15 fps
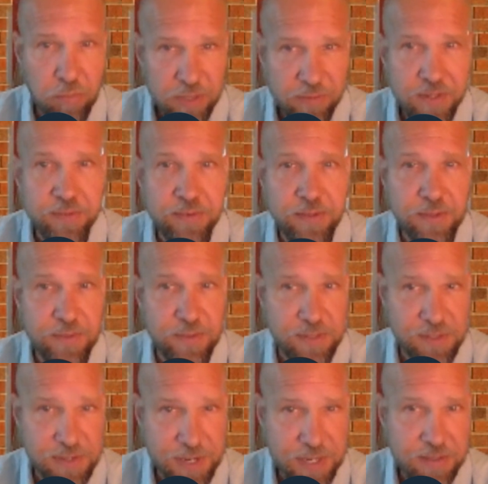businesses and
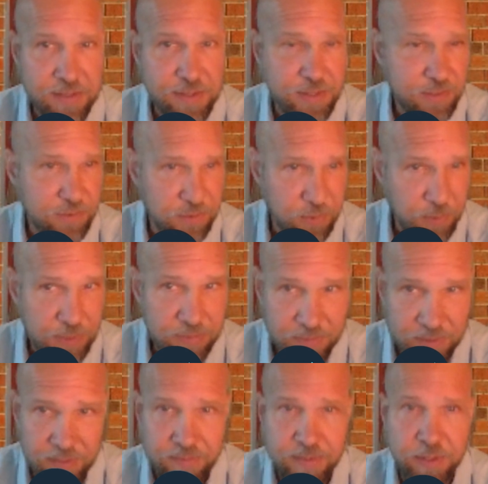changes to
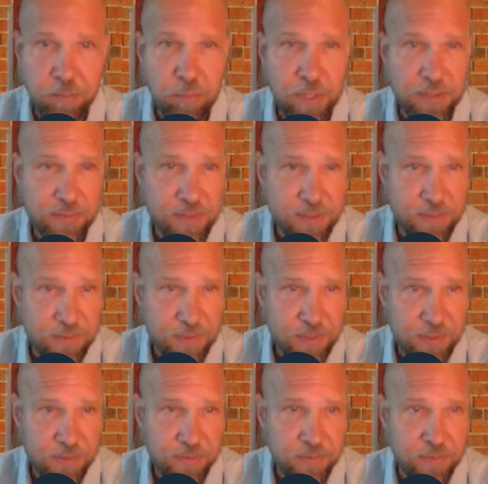existing
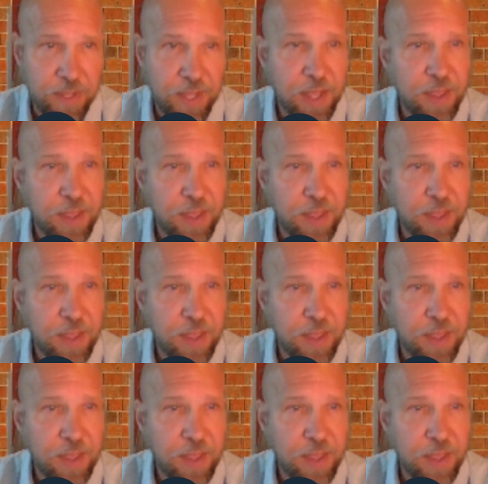businesses,